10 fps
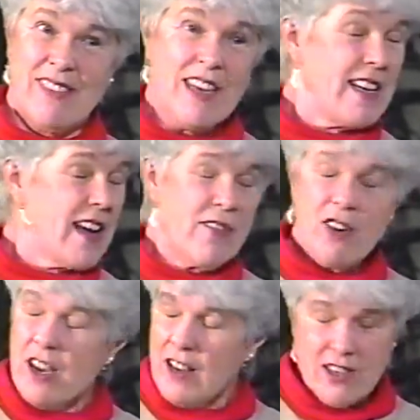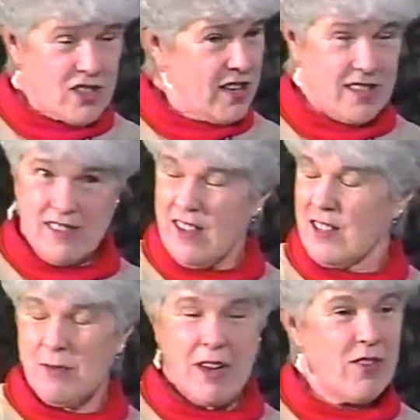did he? He never had a chance. That's
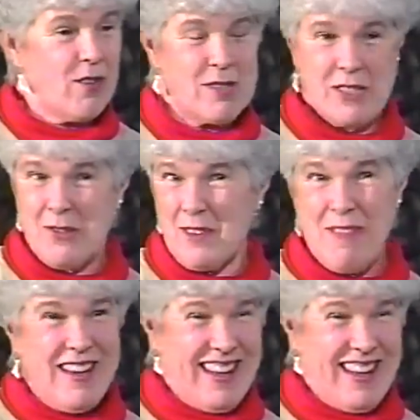what I've always told him.